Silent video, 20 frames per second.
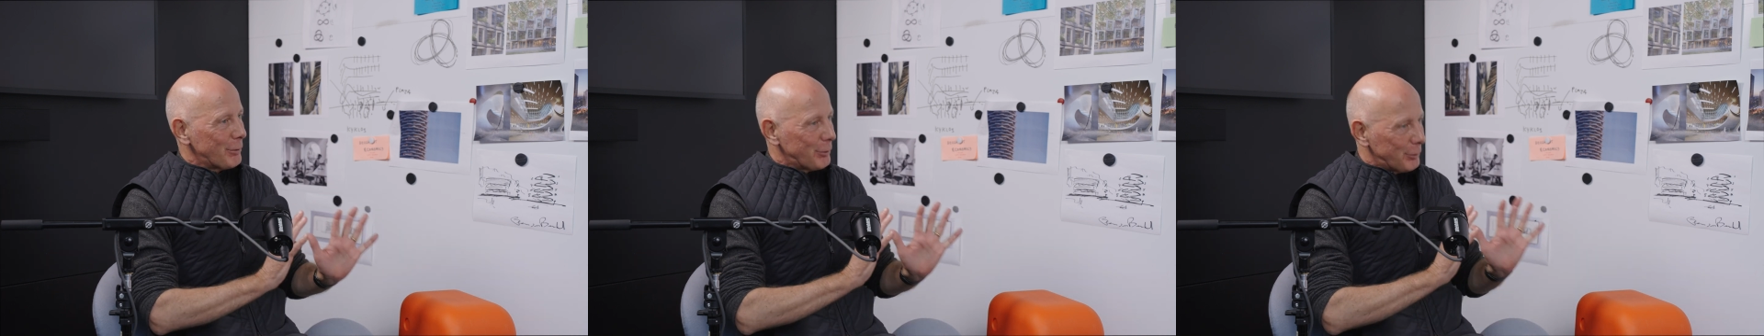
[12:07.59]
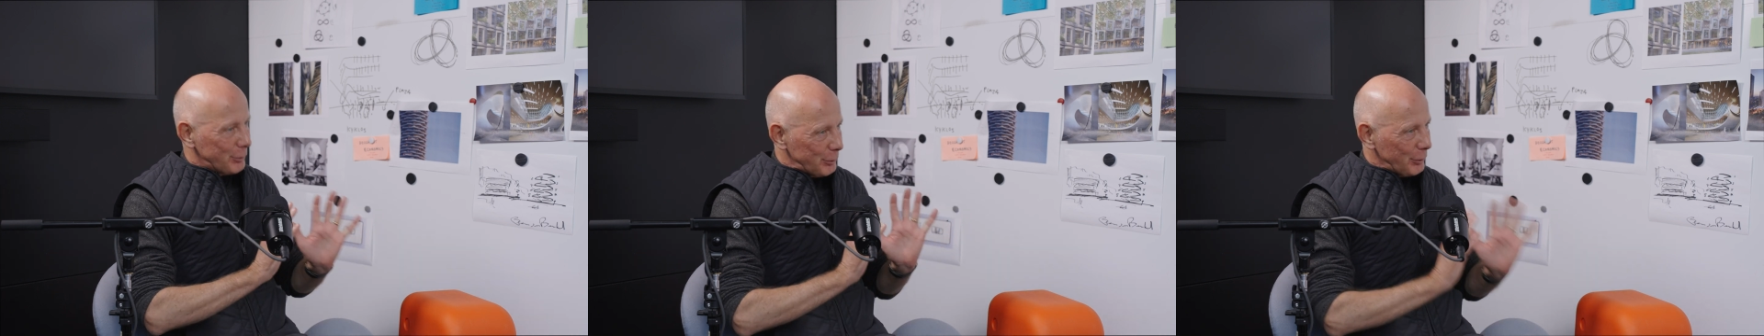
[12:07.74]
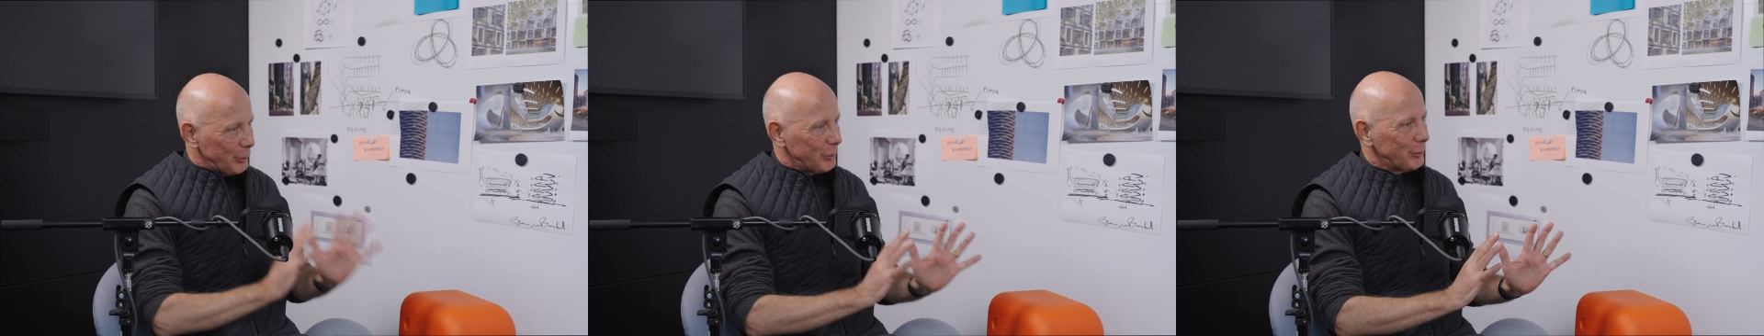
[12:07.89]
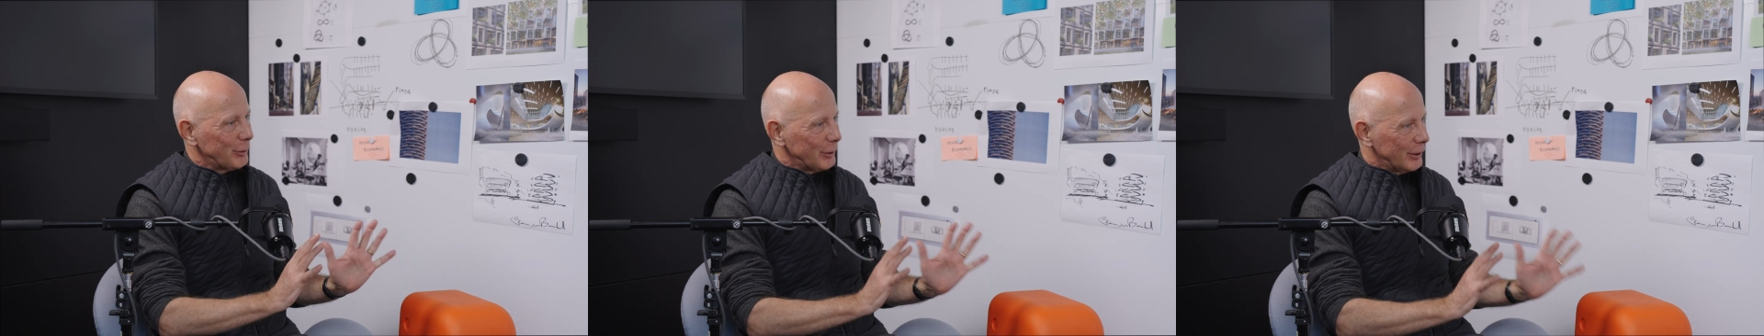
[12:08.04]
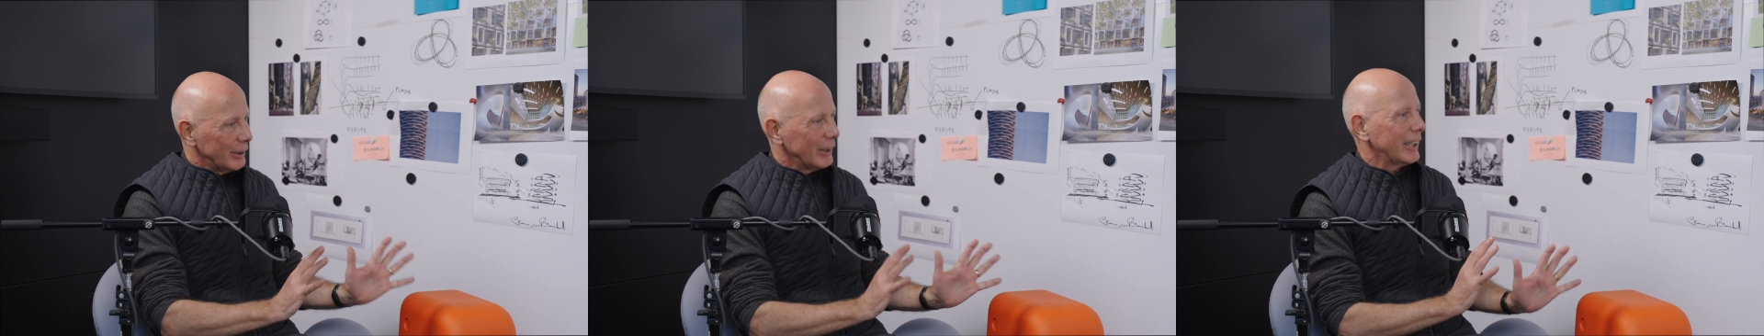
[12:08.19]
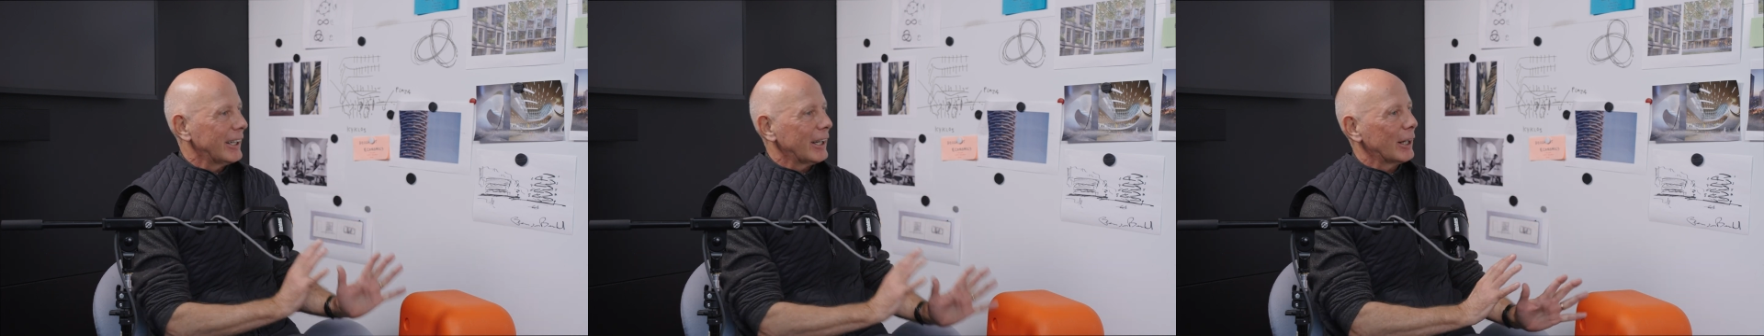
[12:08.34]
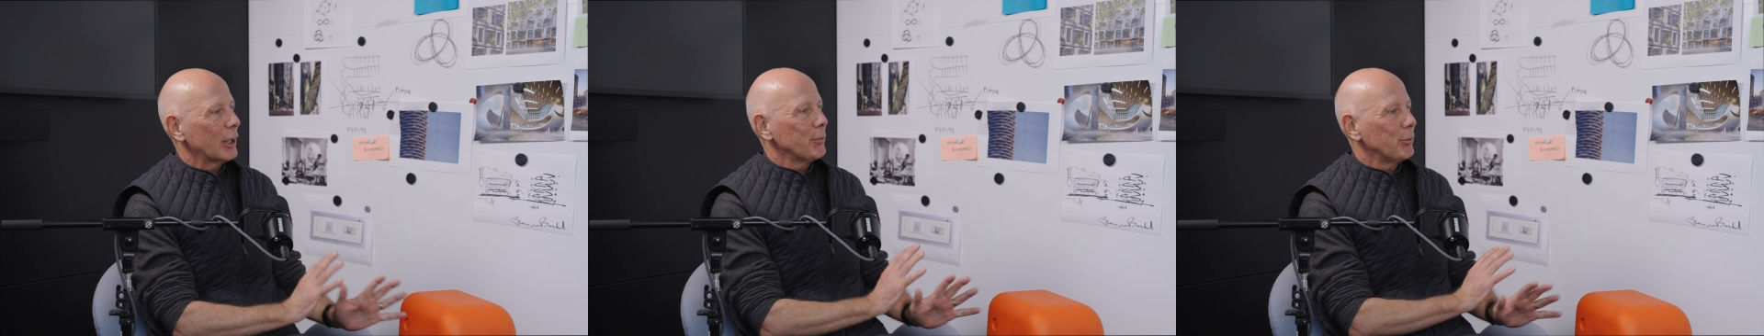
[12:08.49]
such an
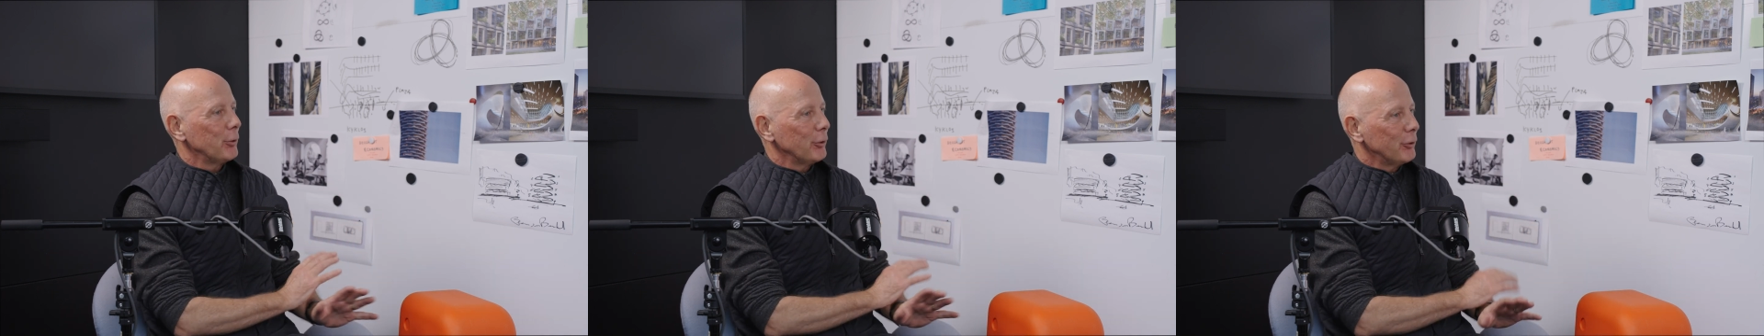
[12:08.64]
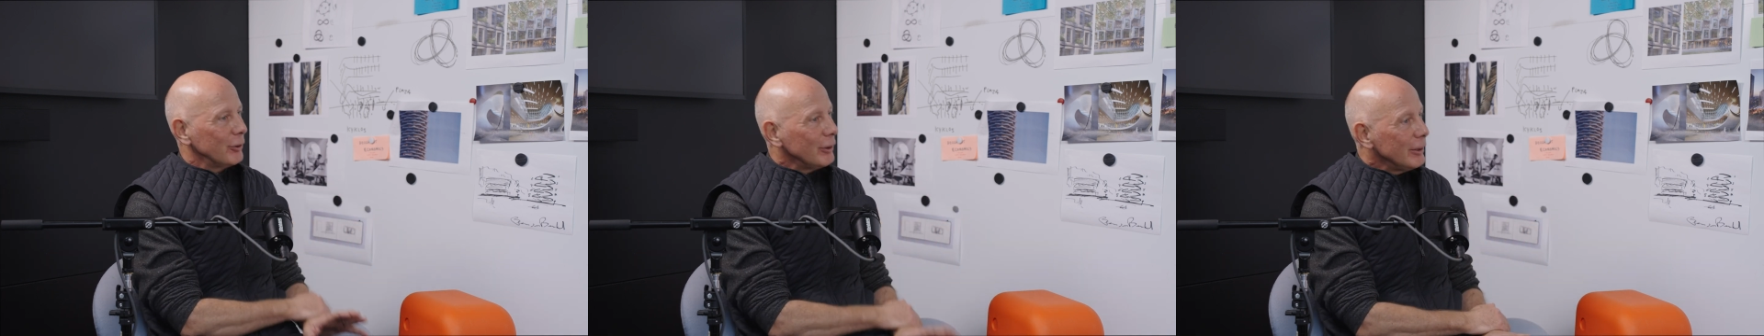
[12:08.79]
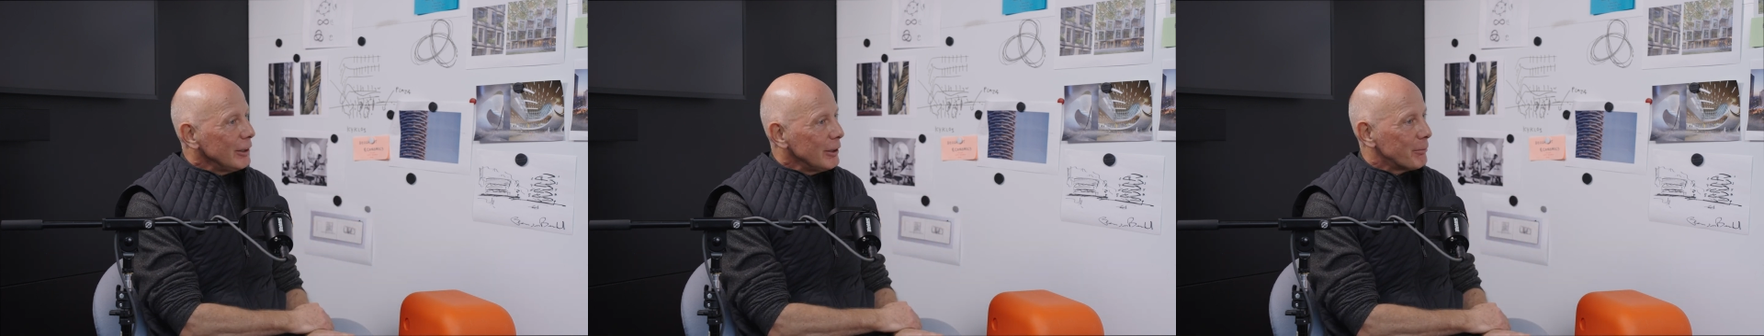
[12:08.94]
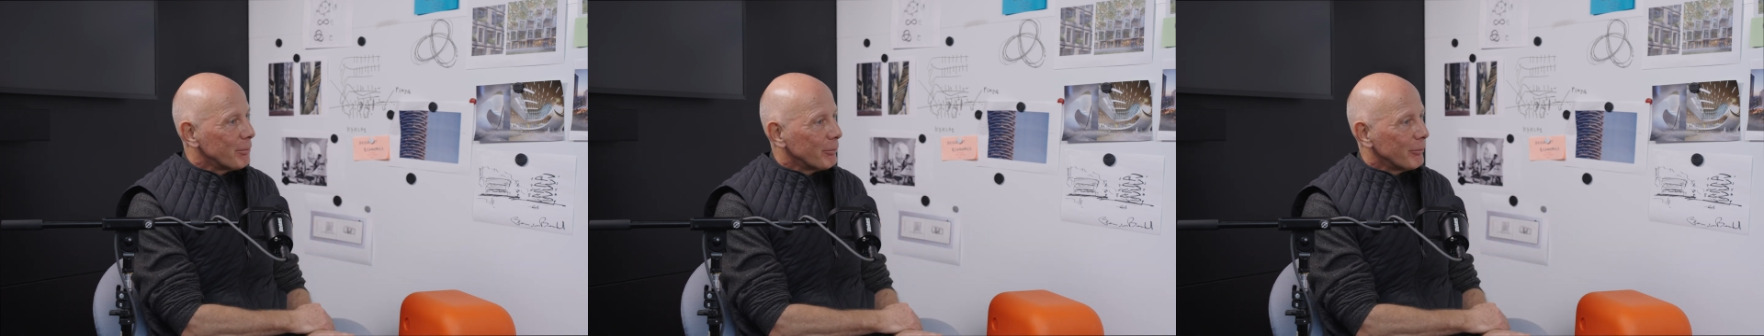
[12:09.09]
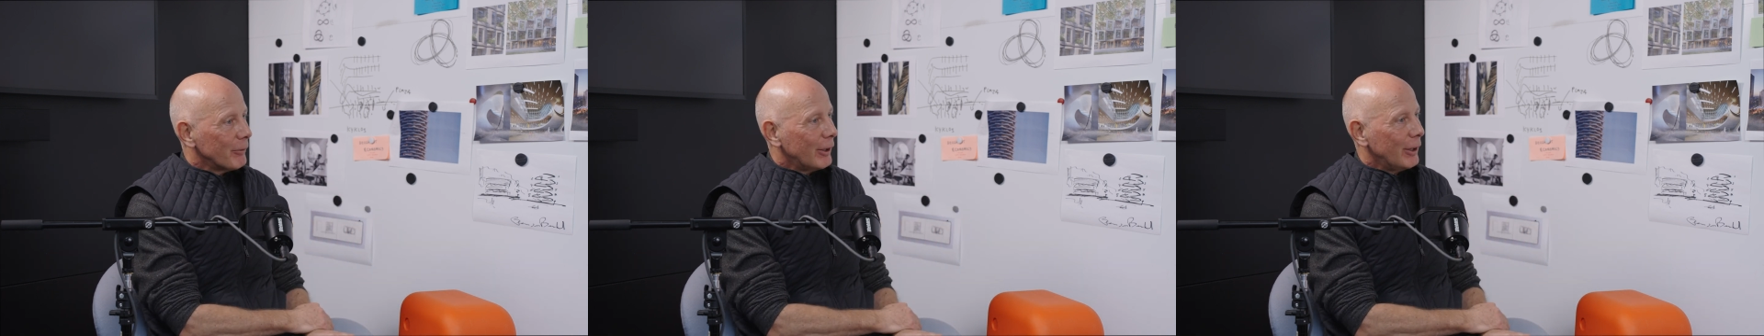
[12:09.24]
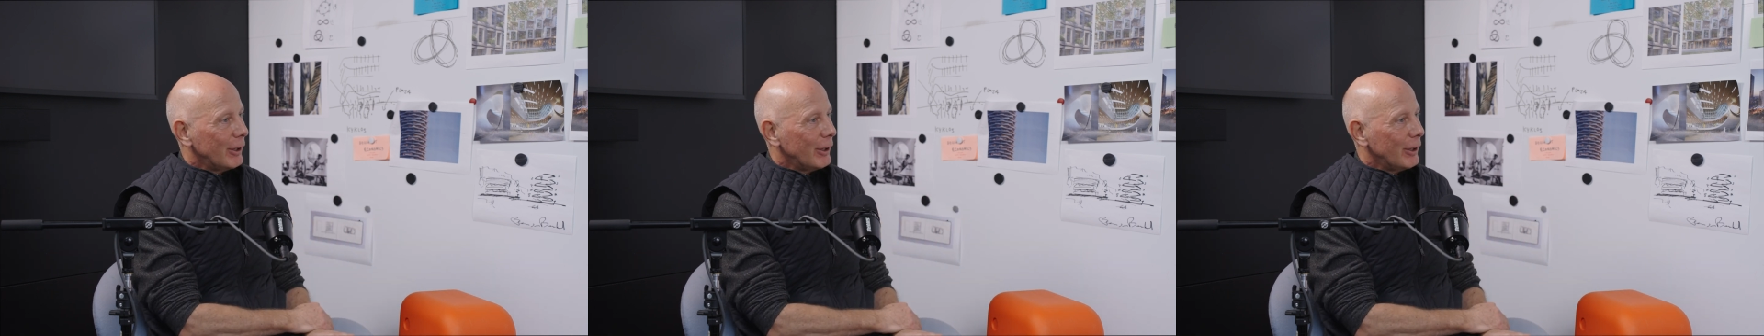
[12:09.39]
incredible team